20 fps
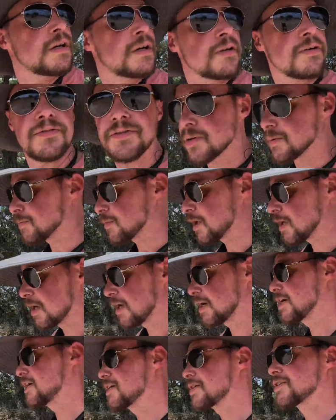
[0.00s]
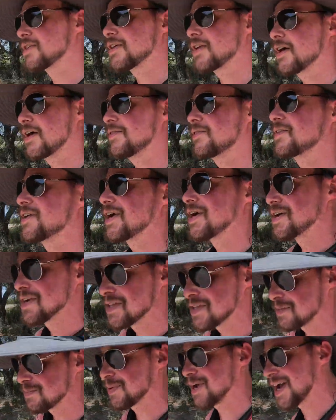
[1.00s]
from hikes that I've done
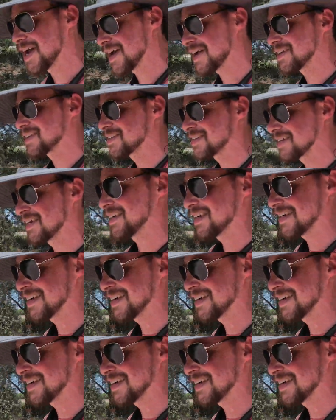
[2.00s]
in the past.